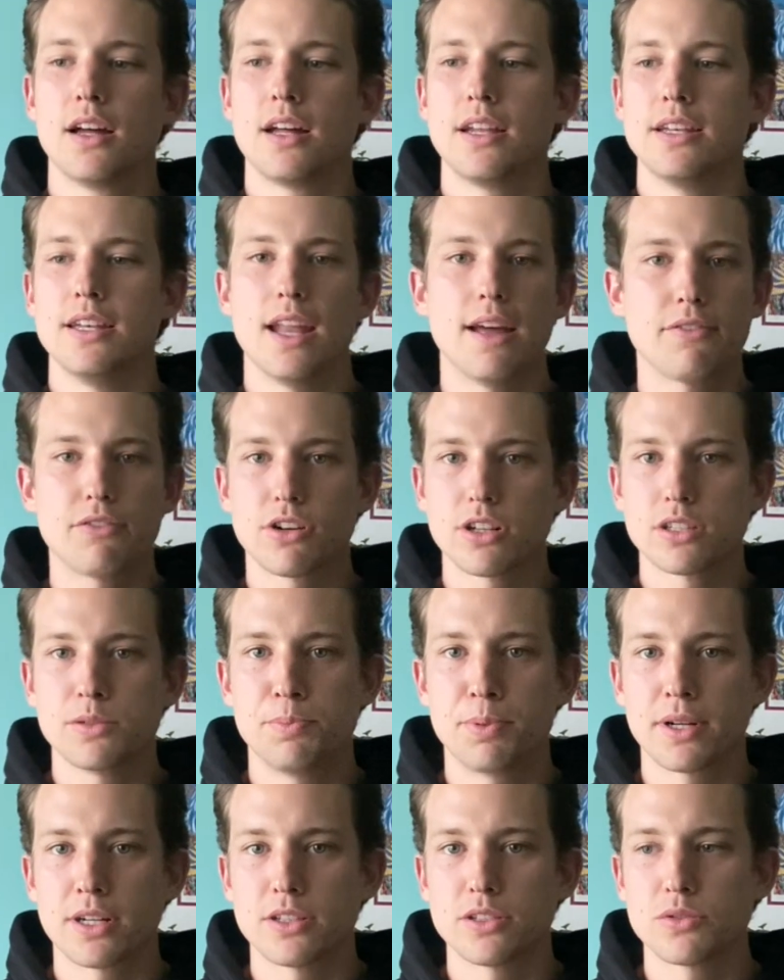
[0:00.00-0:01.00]
never
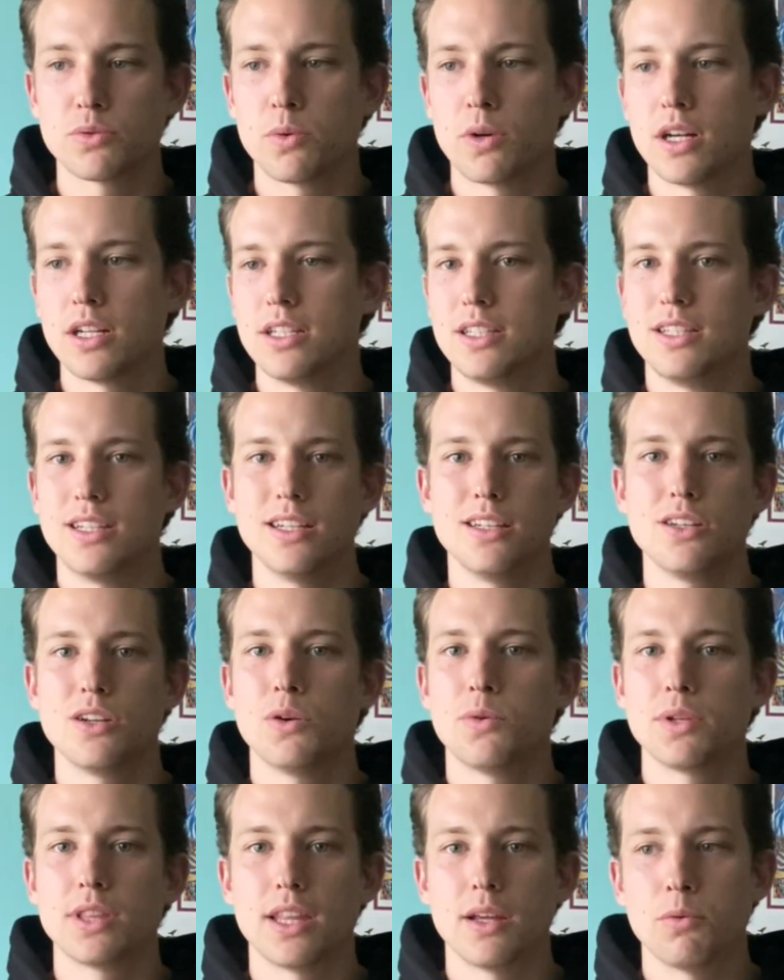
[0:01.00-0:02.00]
experienced one, didn't know
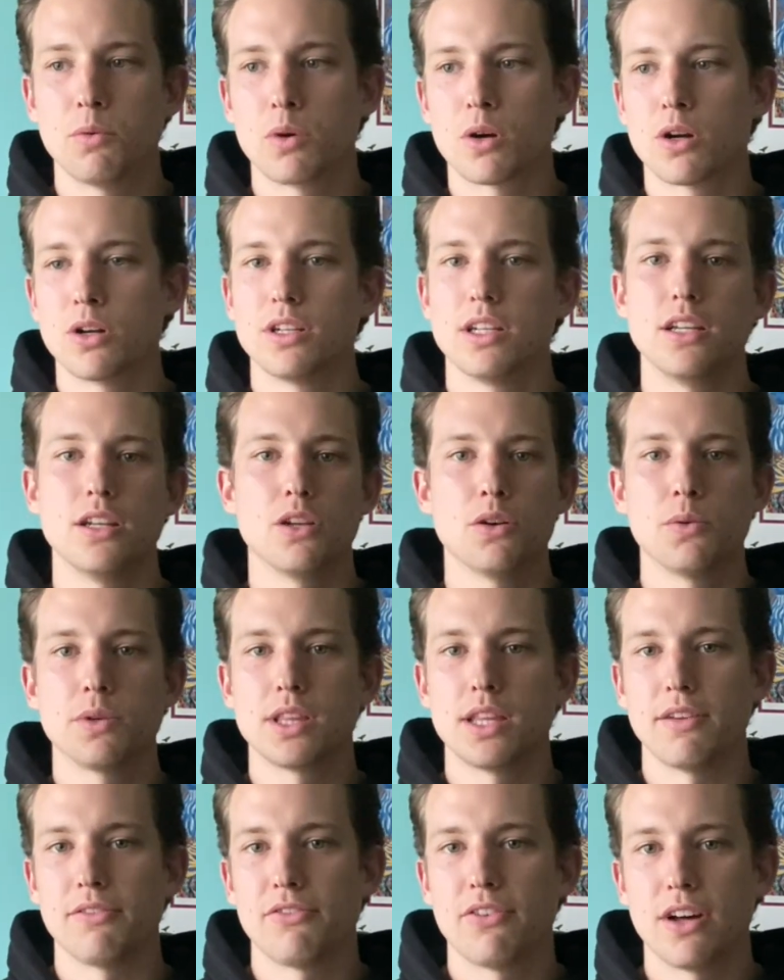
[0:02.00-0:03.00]
what they were, didn't know what
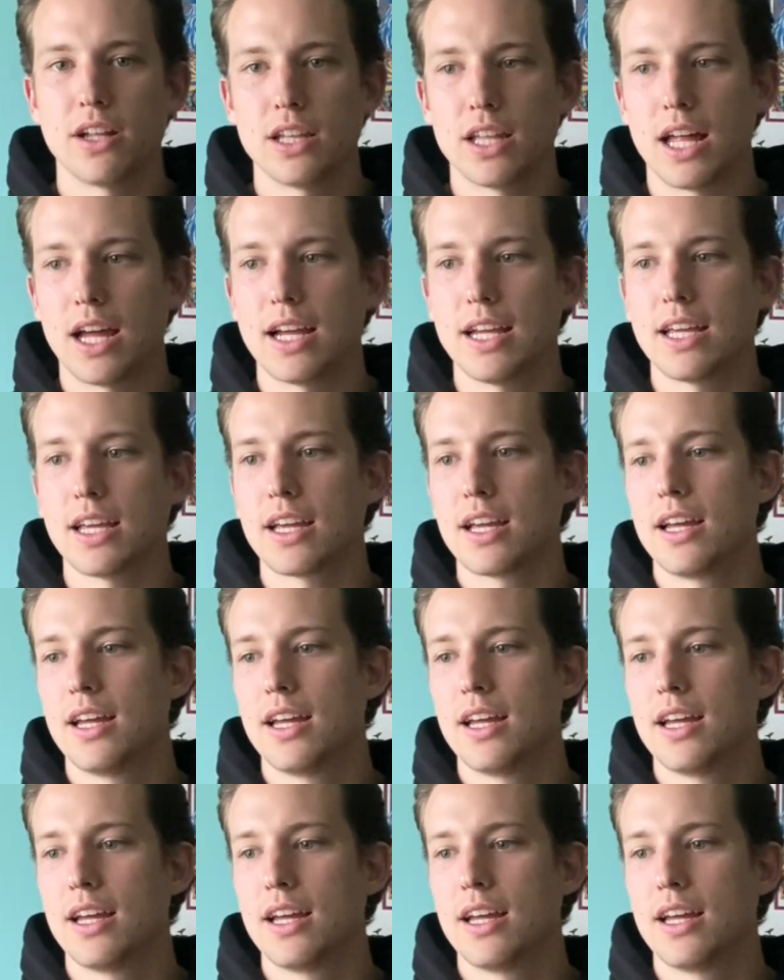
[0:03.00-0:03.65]
they felt like.